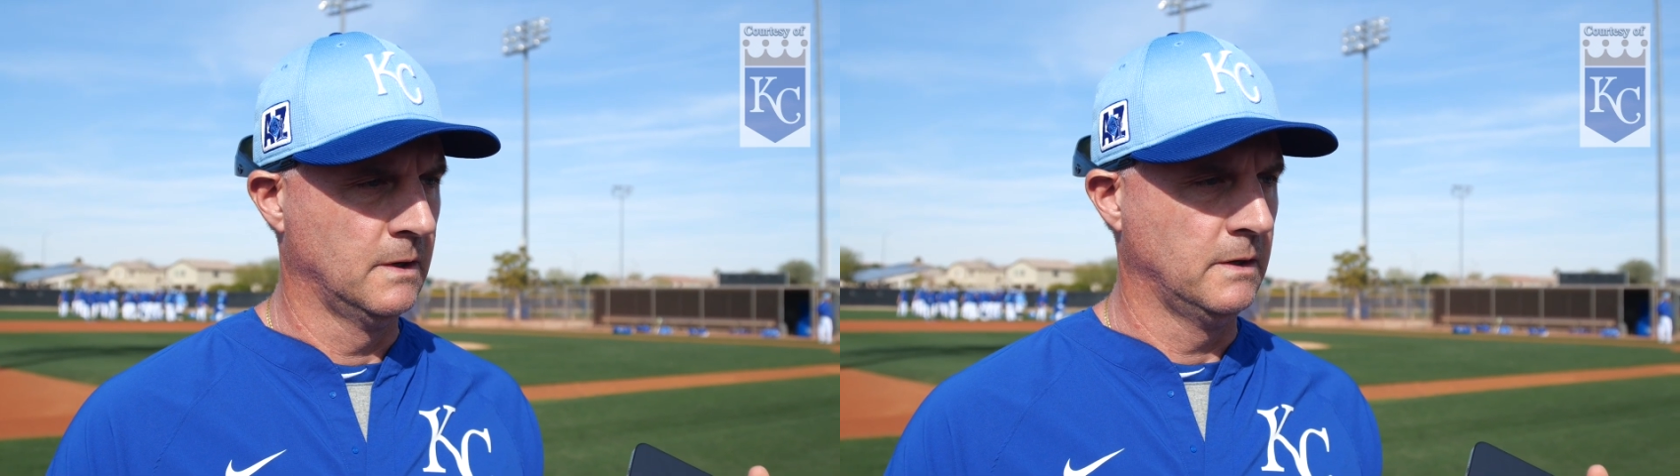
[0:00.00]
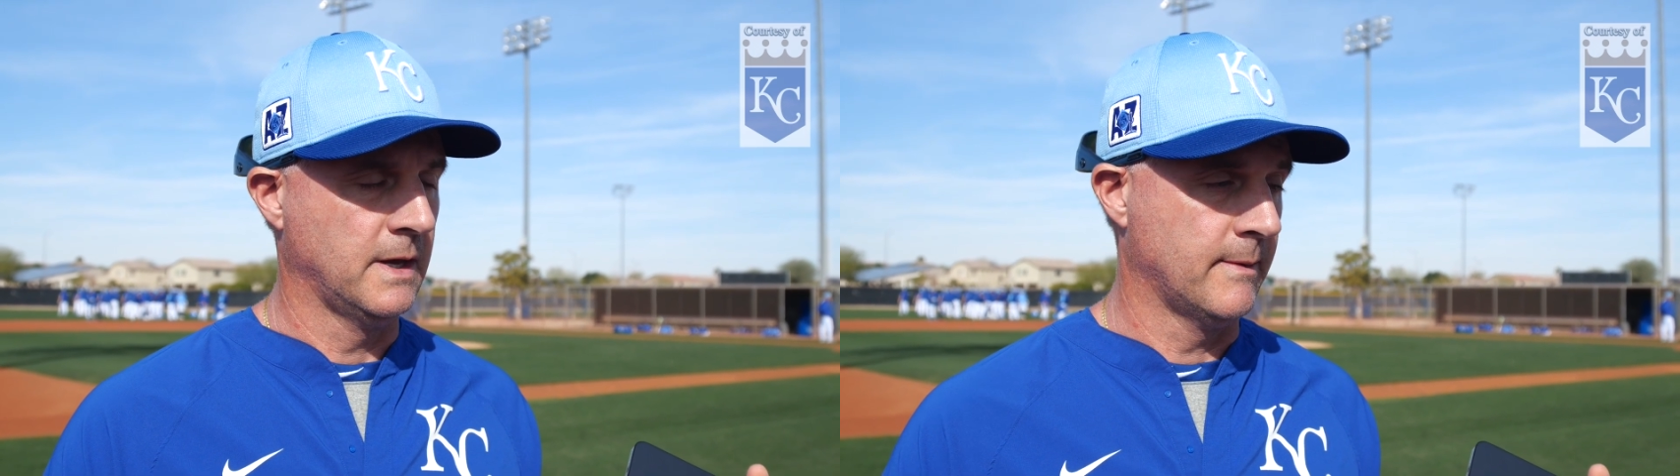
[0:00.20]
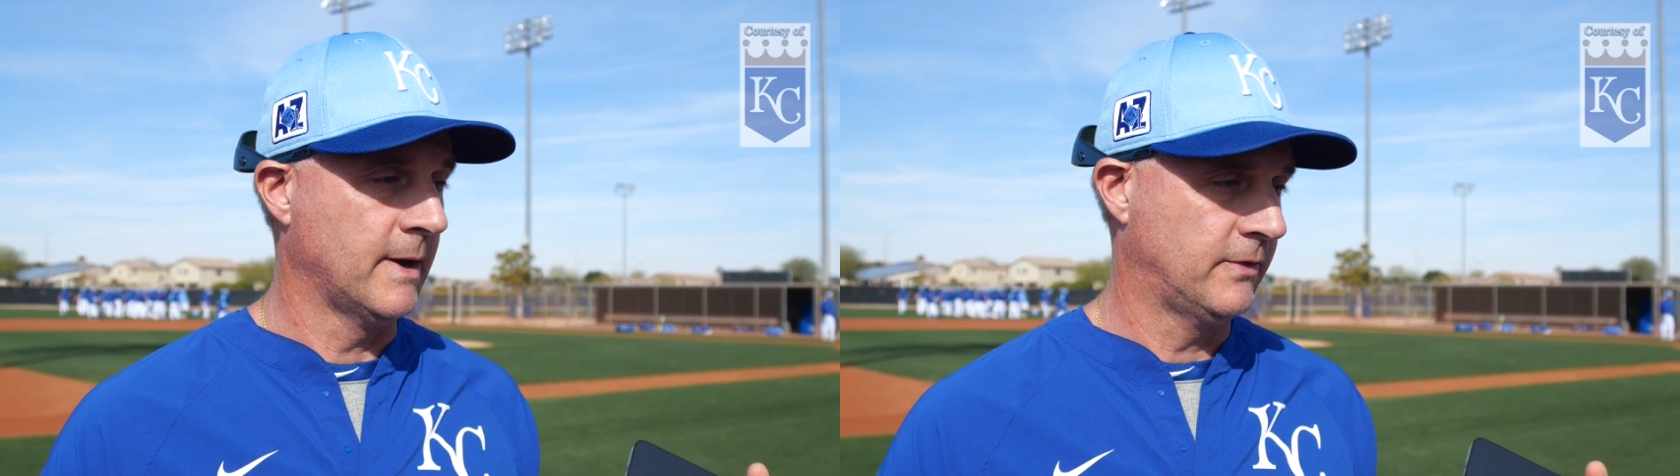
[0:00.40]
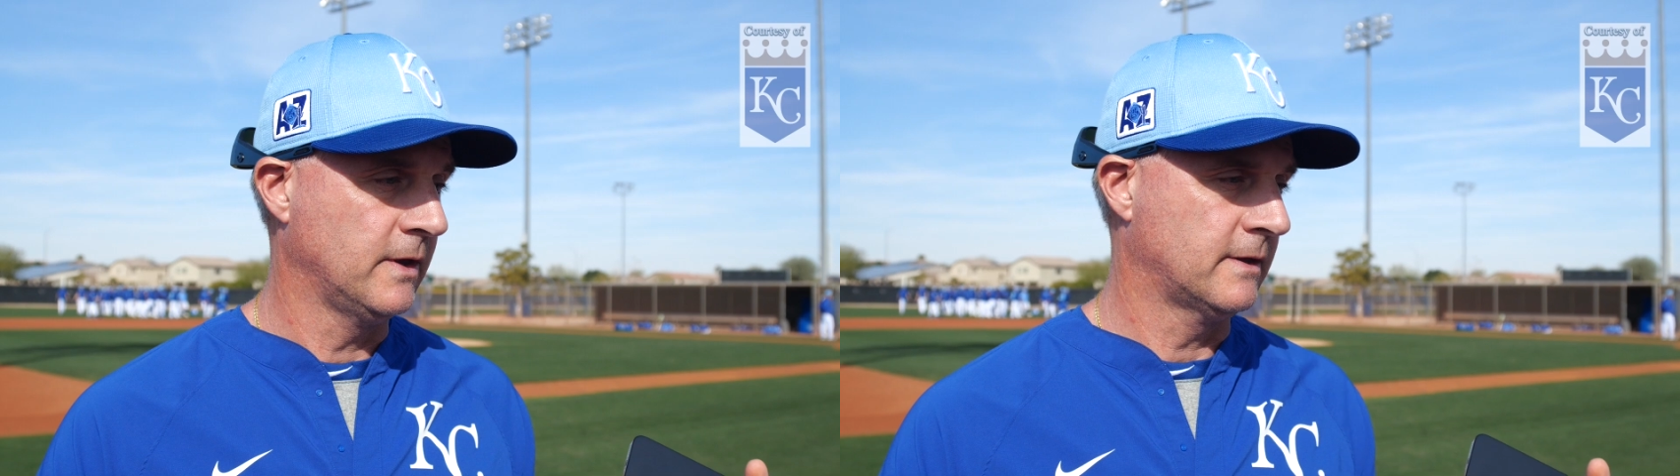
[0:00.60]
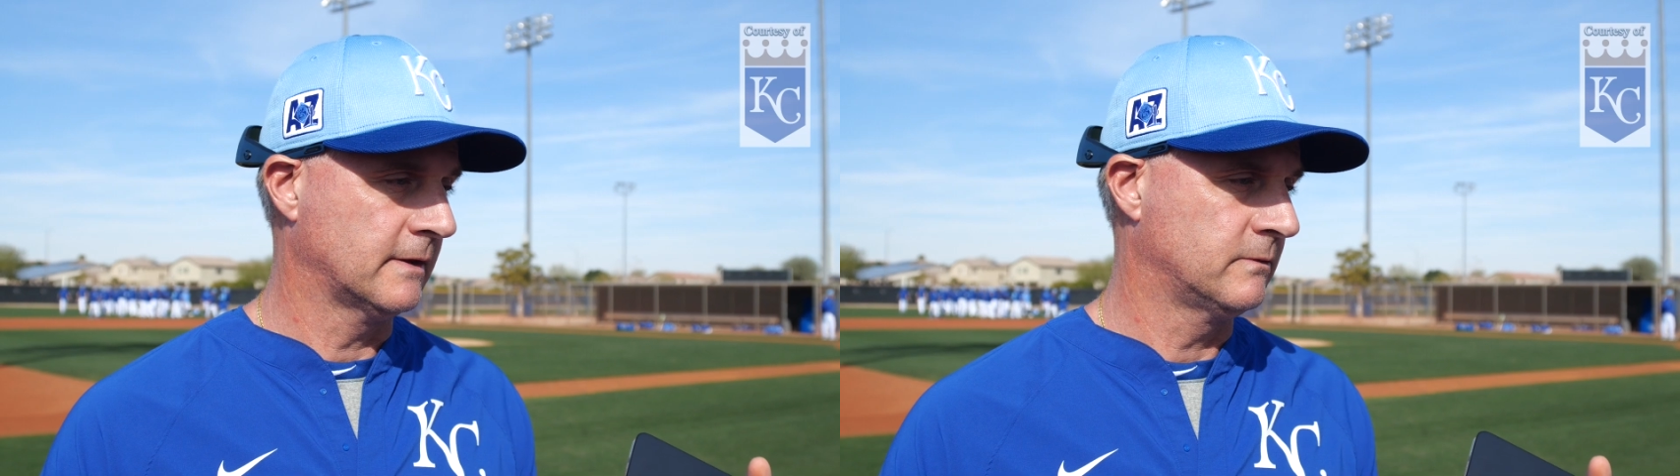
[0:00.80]
Yeah, I mean, I
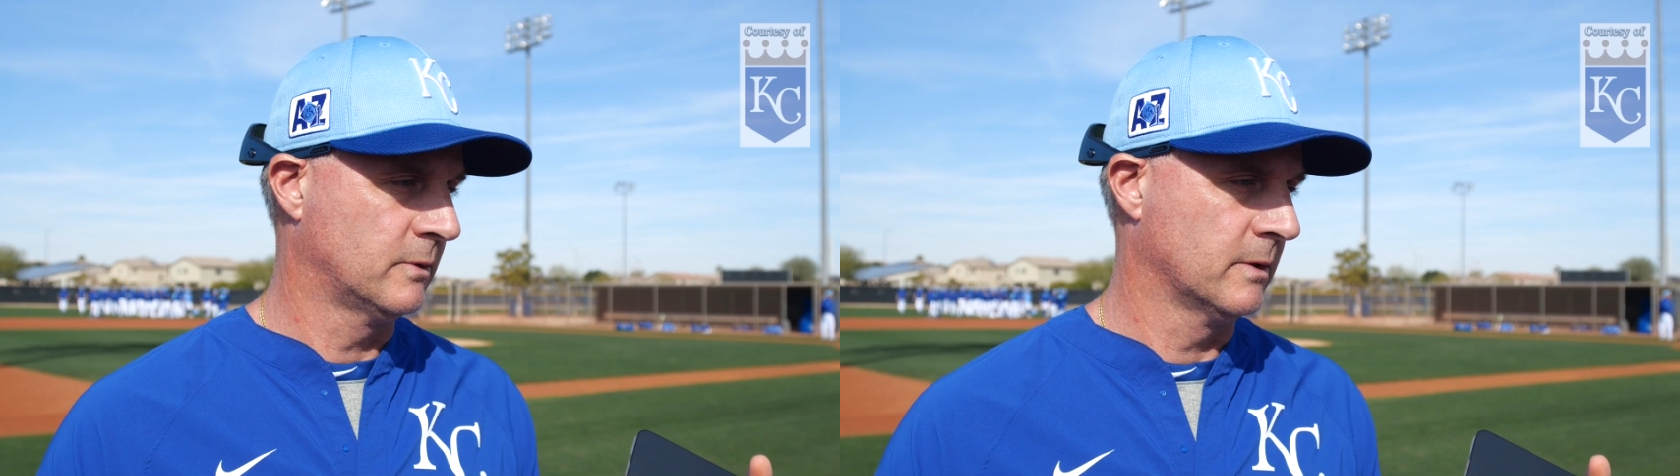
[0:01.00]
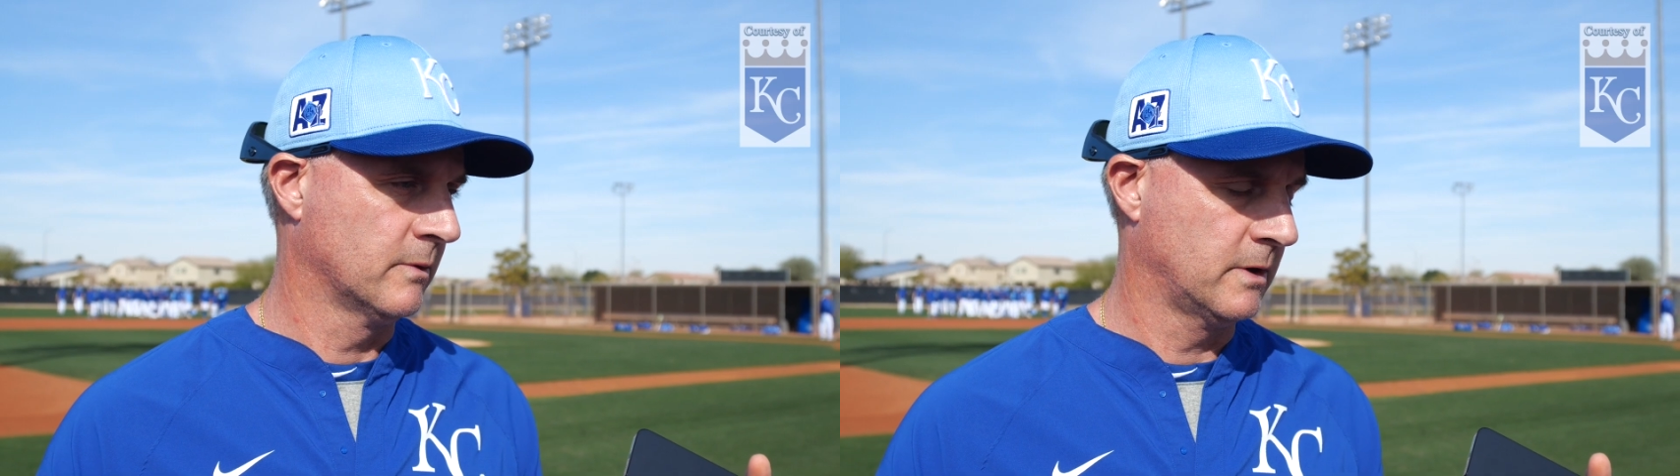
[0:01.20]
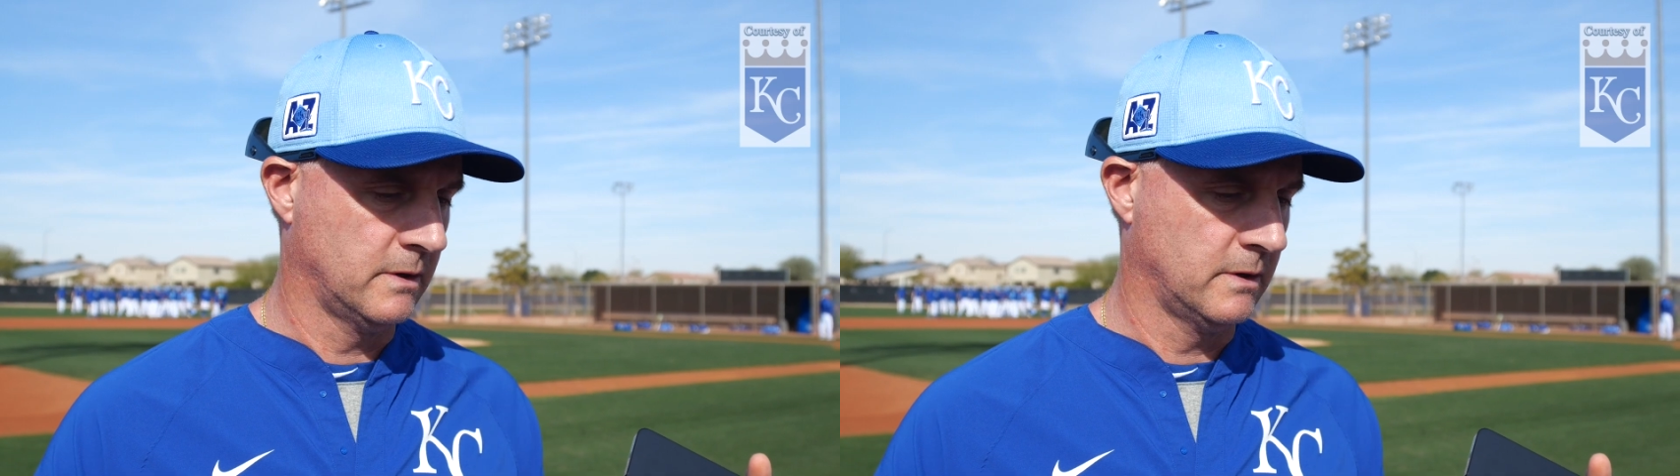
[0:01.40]
think that's where we're